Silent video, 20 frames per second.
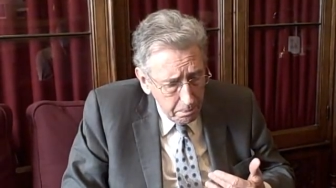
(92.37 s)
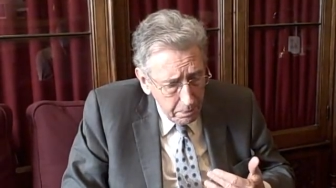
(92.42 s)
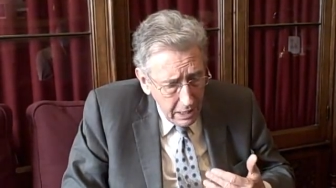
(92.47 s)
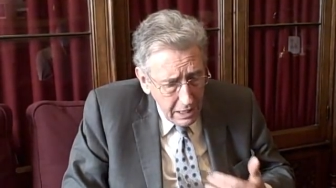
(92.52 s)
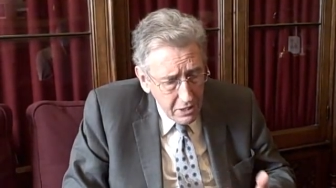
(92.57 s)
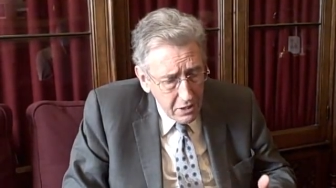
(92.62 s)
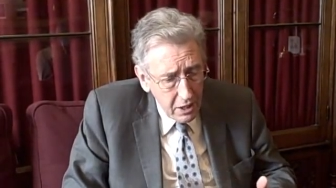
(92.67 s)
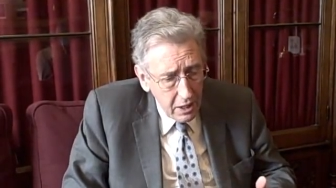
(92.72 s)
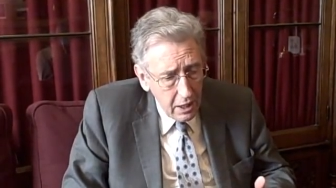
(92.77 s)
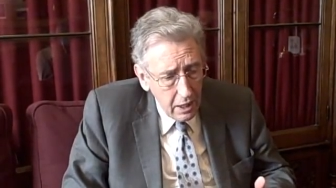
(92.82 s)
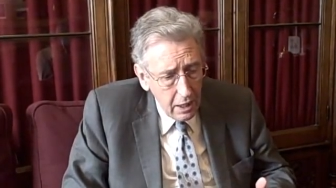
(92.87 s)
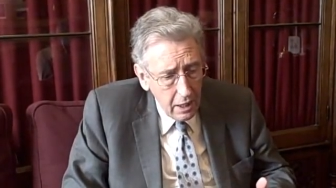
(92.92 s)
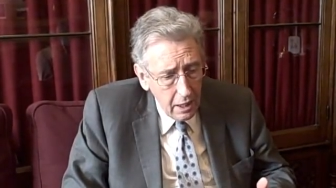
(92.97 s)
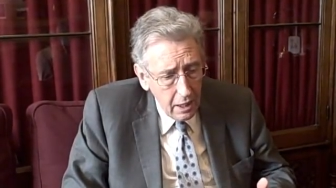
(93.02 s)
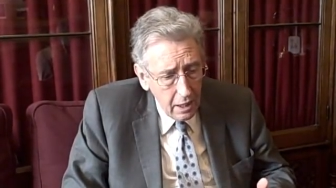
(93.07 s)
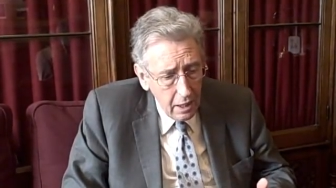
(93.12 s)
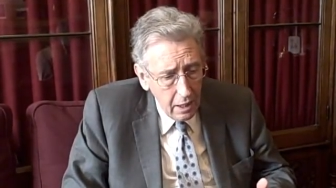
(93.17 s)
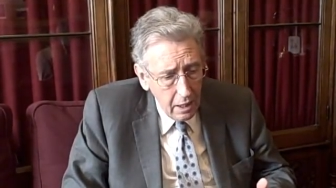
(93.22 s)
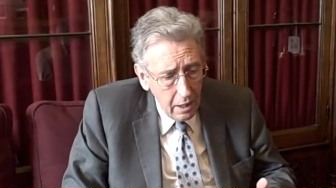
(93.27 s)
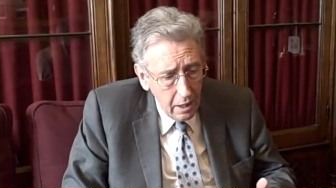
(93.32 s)
basically
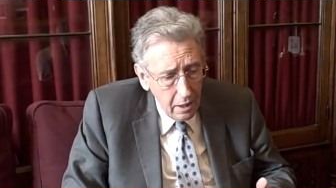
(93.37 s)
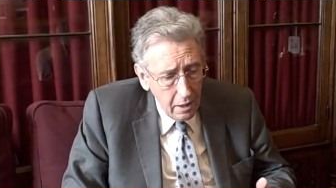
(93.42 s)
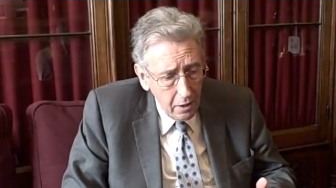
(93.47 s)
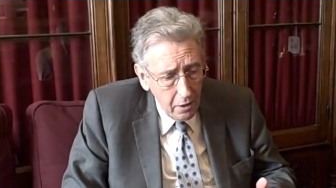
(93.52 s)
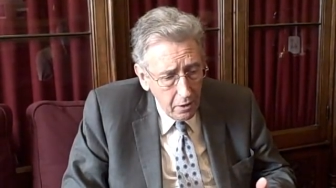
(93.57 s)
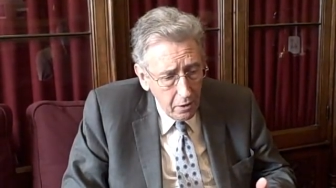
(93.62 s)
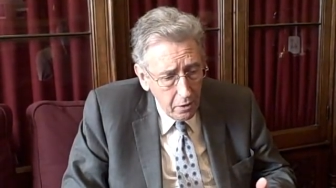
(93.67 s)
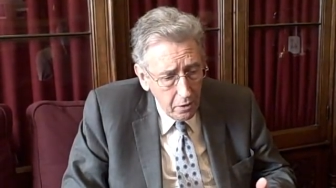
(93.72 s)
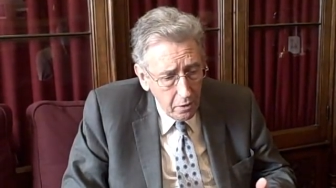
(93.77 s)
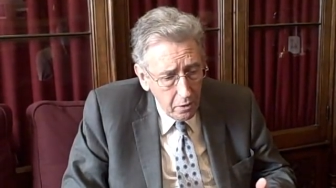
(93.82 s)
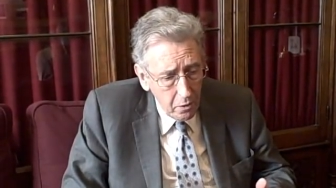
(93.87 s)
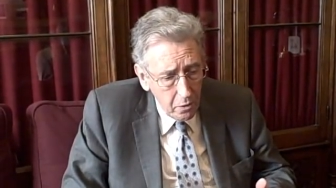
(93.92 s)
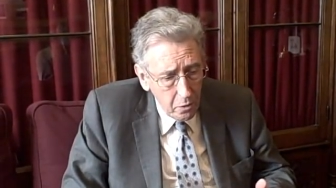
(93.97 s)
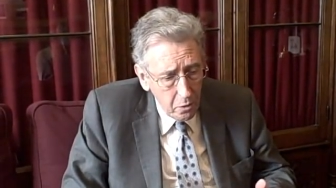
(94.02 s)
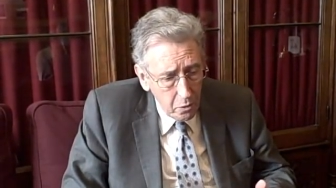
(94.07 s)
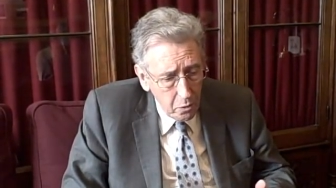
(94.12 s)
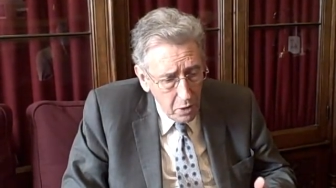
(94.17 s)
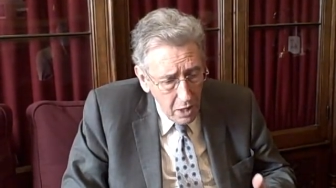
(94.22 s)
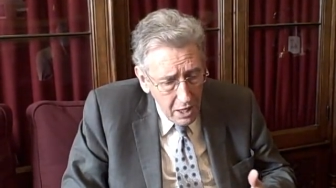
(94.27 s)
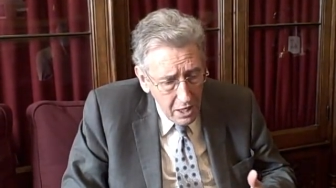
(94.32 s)
uh,
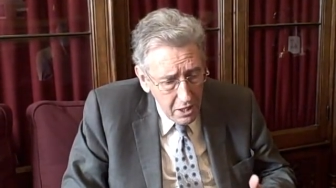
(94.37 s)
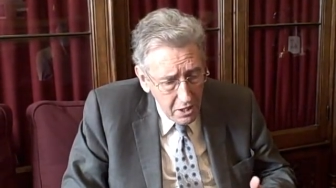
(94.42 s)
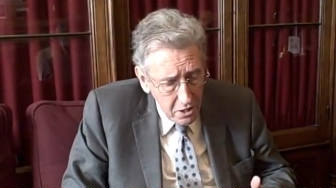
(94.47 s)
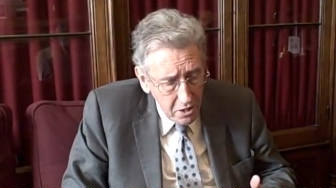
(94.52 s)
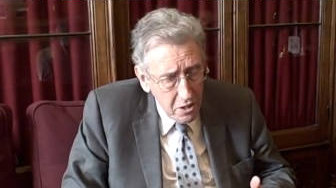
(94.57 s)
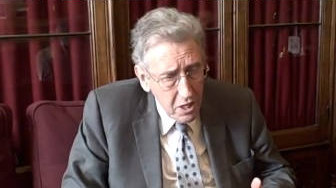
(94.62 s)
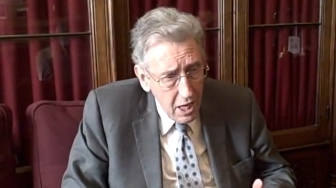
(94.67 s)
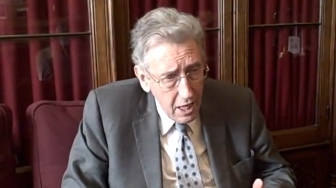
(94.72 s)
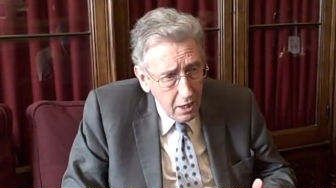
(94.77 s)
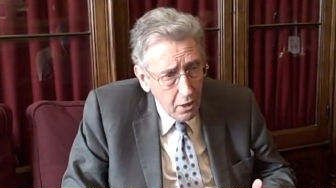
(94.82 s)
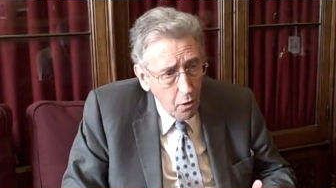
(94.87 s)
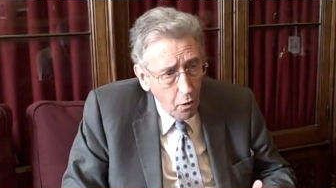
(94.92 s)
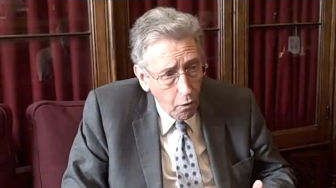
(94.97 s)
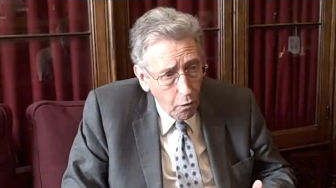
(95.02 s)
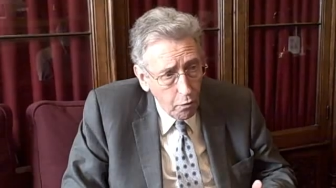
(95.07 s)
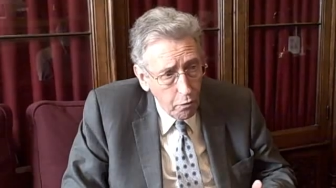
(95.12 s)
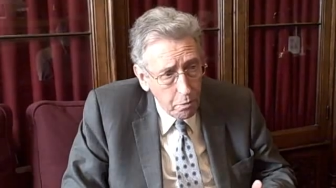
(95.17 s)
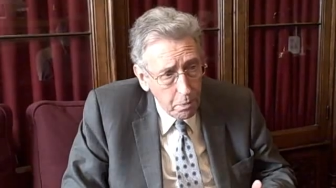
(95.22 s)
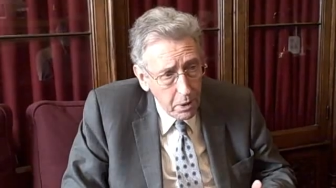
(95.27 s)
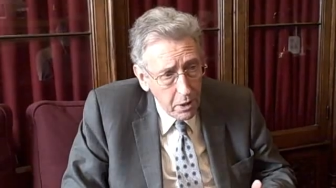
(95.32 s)
ready to take
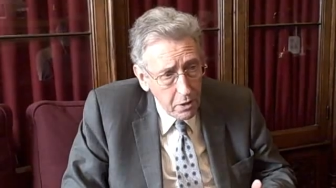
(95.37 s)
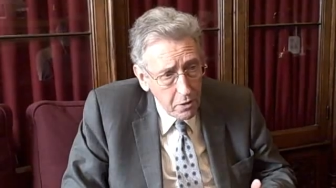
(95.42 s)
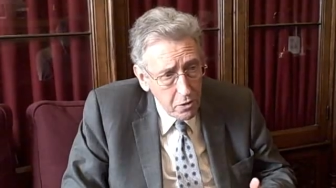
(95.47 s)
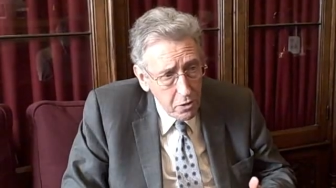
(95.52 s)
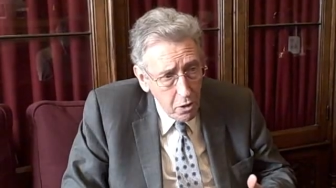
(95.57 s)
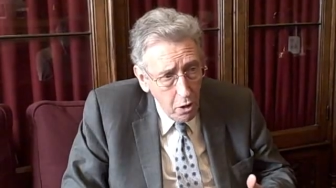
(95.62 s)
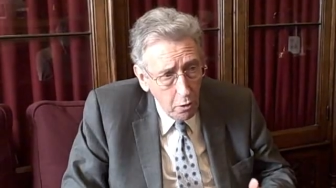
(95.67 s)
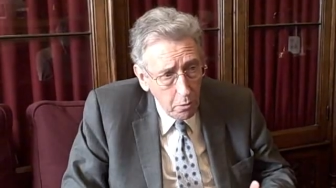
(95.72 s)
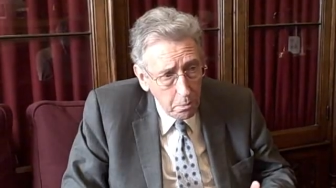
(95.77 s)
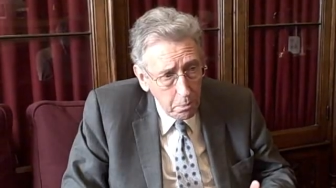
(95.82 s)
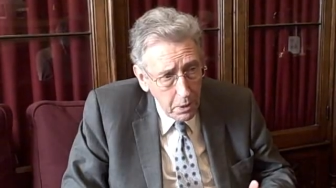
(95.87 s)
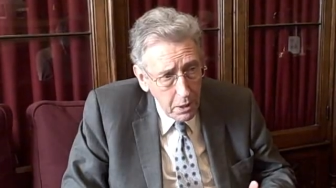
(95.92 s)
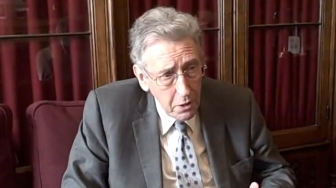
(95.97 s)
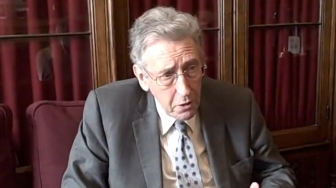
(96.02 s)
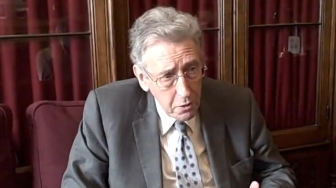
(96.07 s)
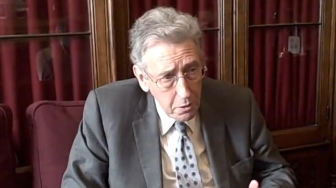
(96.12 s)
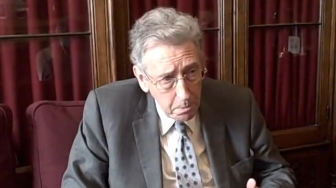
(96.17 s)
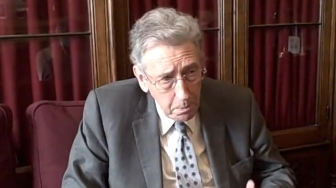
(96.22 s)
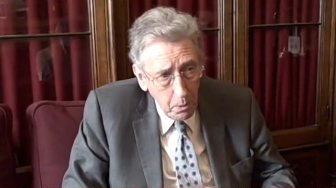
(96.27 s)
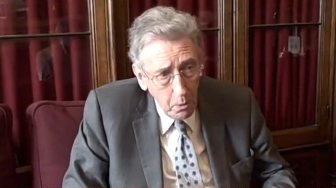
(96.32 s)
off, but it's not
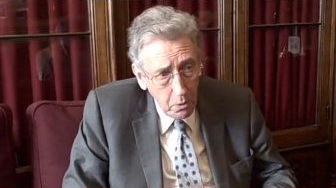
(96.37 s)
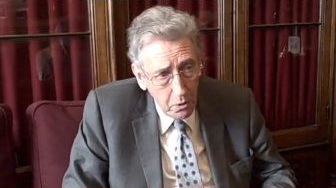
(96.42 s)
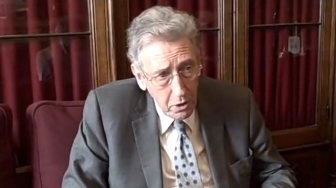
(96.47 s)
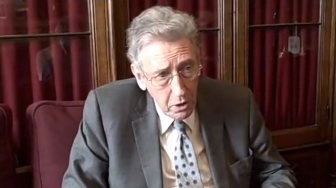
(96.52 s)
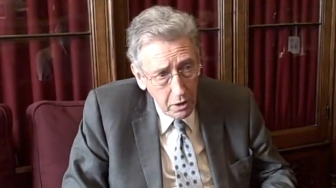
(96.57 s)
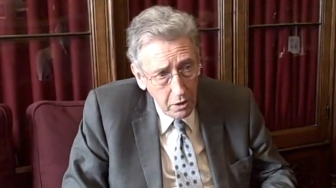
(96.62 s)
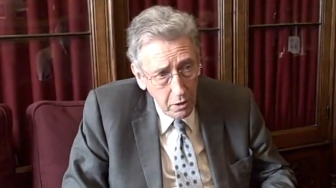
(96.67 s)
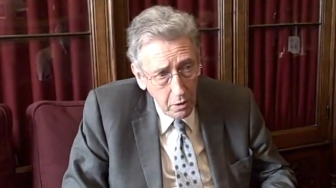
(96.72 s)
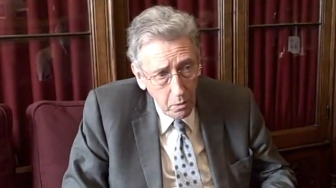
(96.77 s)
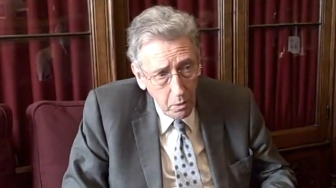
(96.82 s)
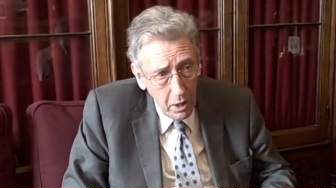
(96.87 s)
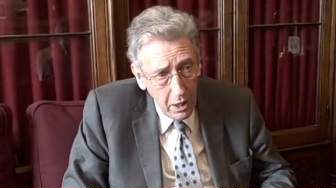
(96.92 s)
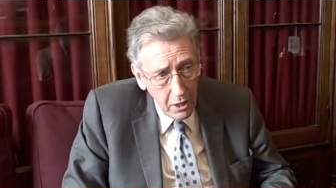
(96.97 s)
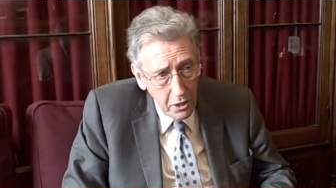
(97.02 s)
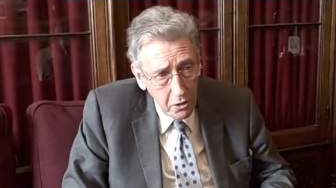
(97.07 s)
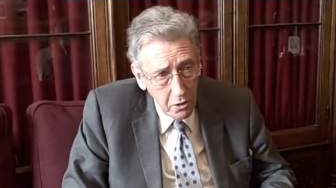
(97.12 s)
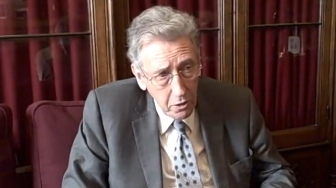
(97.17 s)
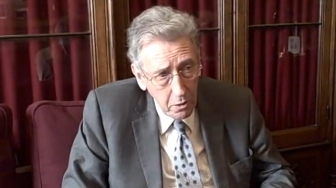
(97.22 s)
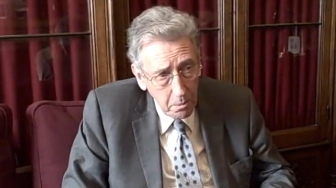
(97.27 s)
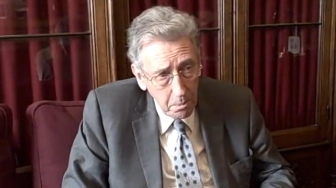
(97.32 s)
being supported the way
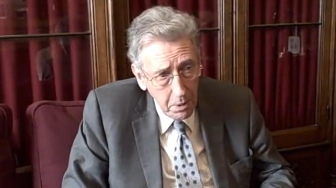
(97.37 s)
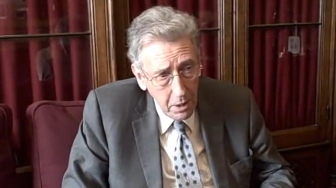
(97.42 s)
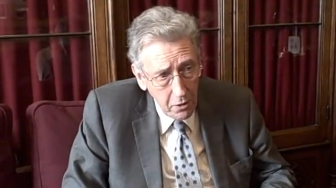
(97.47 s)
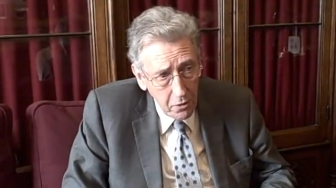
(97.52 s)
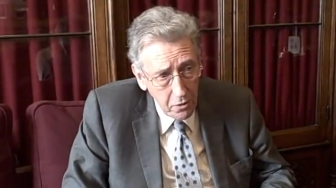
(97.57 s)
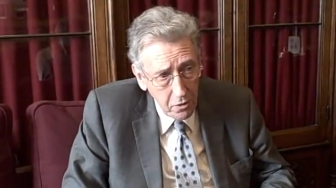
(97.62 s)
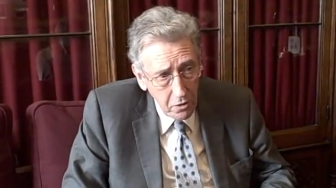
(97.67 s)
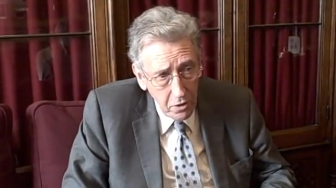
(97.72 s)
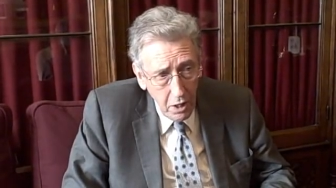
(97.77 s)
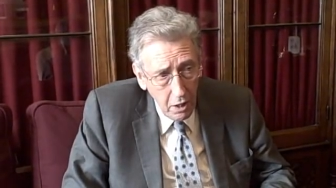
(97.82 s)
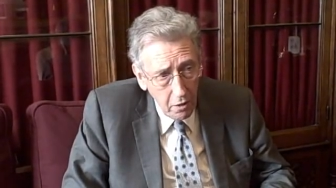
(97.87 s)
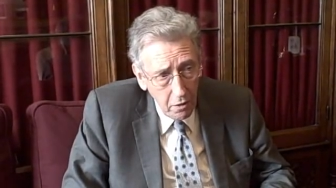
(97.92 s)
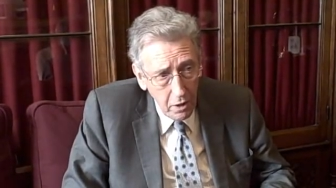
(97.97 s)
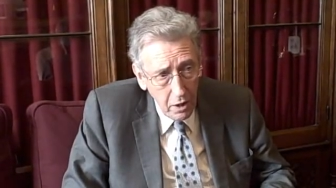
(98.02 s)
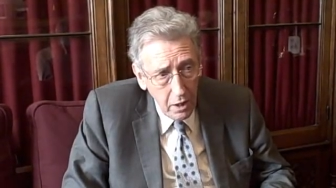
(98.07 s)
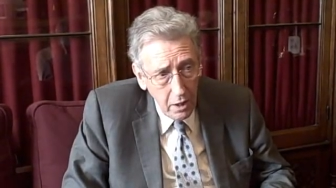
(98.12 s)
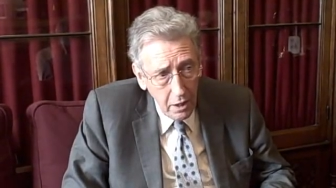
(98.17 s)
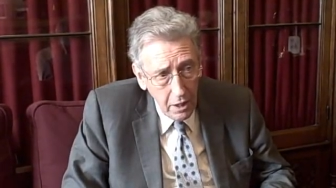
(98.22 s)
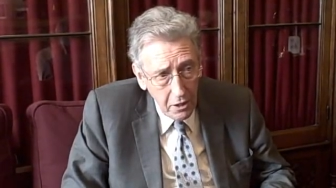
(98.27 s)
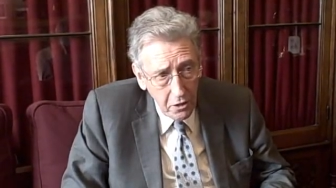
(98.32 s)
it should at present. So
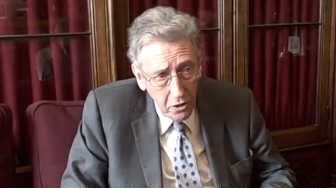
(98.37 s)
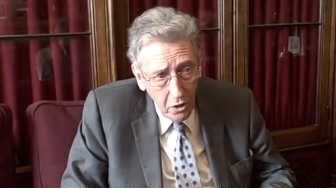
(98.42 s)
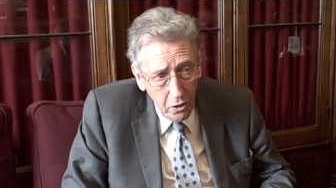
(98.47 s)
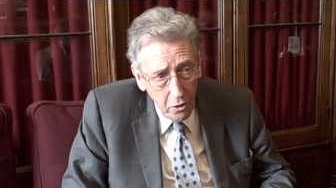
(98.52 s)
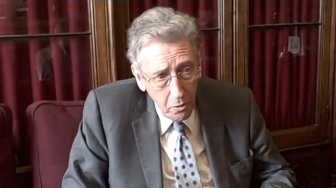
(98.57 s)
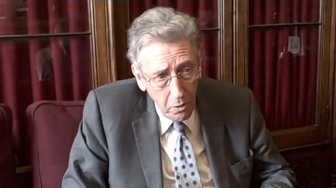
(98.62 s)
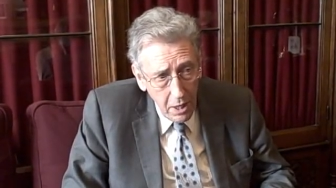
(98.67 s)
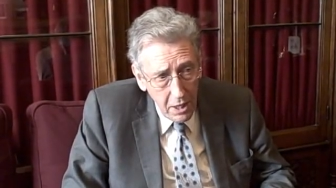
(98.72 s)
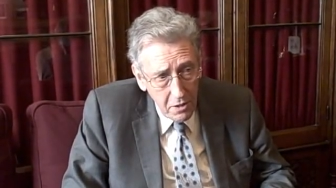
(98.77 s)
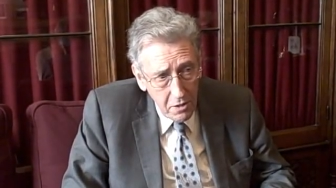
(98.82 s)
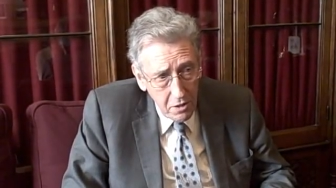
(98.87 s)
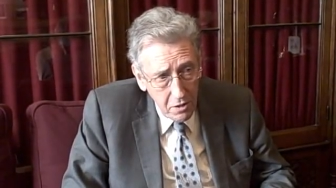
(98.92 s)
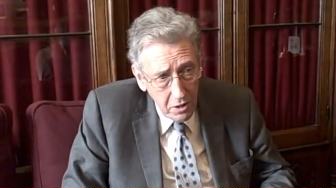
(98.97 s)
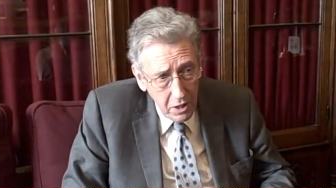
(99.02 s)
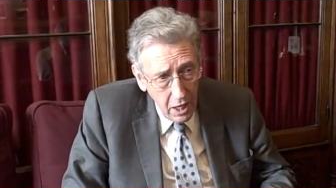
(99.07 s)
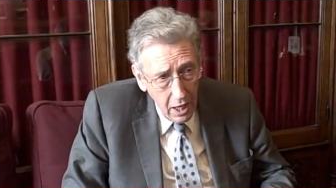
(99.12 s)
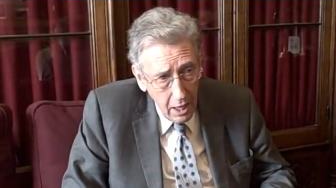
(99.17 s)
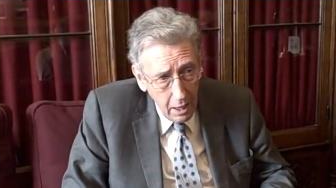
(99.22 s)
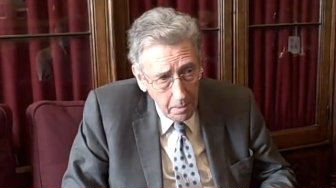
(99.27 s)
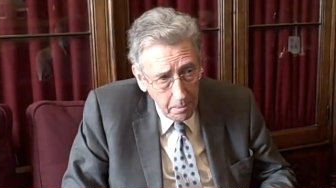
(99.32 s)
it's got to raise
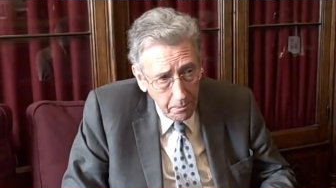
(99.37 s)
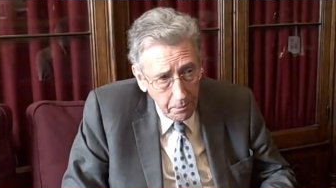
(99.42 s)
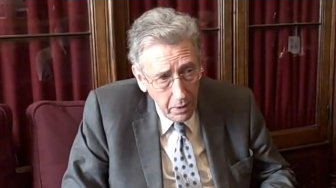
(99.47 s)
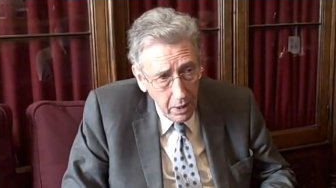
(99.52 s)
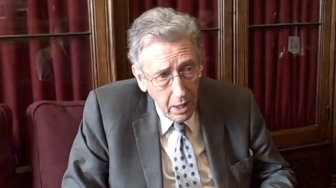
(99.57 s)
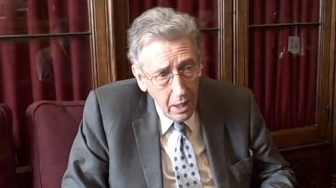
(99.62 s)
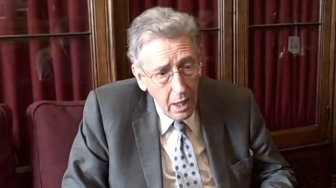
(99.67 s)
its game.